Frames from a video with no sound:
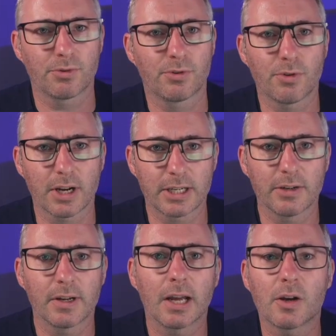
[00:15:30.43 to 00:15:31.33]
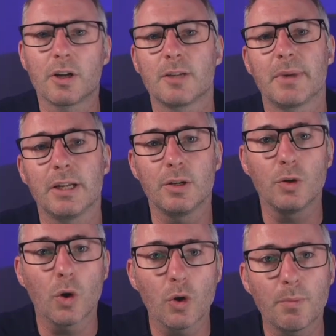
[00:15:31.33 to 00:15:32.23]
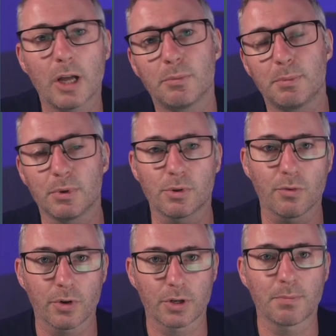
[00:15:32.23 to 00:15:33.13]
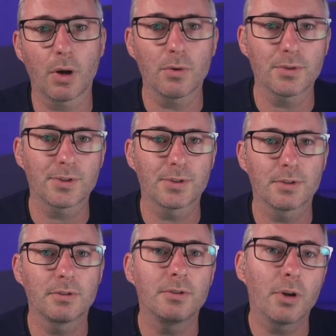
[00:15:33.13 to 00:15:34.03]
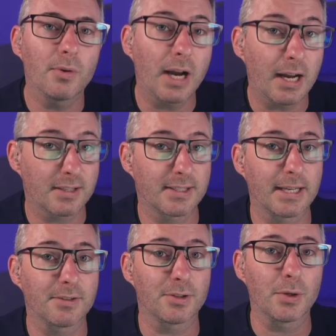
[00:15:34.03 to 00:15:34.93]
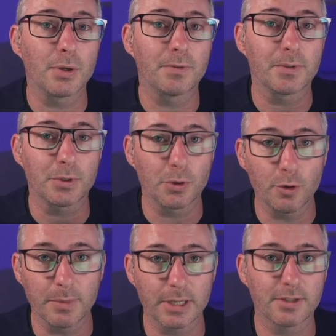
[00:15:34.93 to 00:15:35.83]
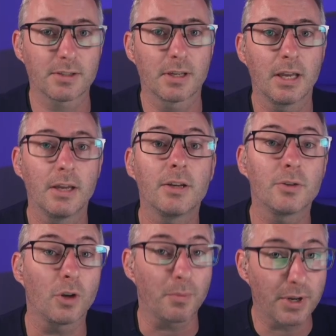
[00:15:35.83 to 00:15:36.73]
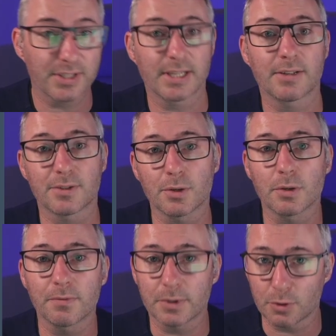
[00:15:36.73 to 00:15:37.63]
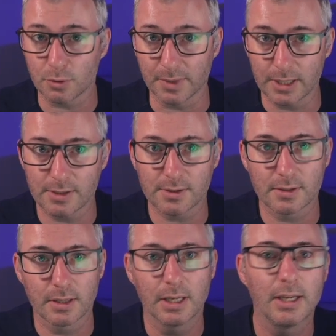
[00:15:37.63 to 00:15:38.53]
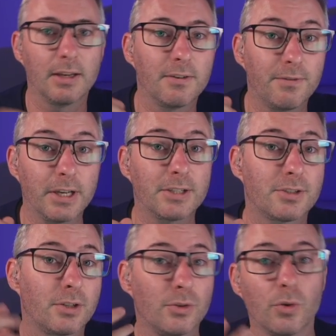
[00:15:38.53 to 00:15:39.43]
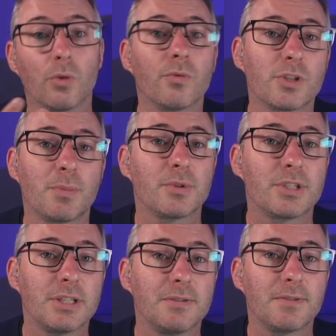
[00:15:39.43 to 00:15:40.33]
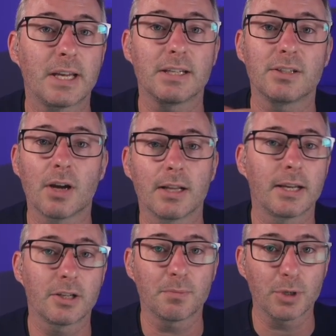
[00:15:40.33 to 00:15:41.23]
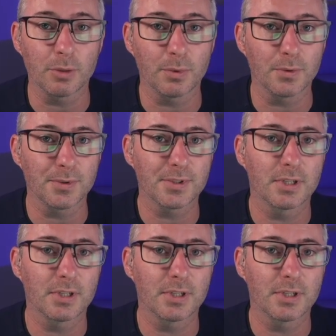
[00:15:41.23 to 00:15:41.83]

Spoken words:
criteria are going to be no palpable carotid pulse, no heart sounds heard for 2 minutes, no breath sounds heard for 2 minutes, fixed, non-responsive and dilated pupils,